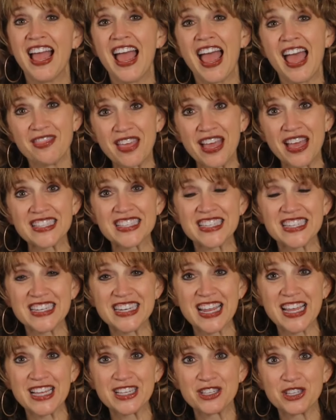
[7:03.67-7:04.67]
And that's
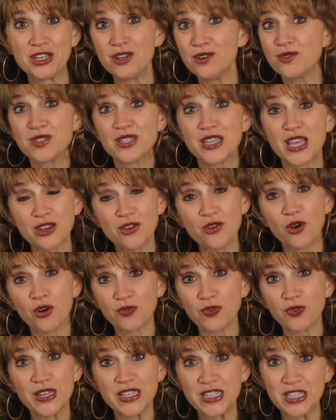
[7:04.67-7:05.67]
today's news. Get your
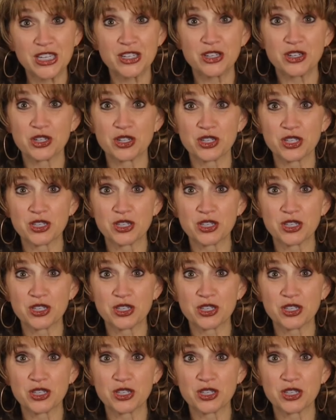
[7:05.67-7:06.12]
free digital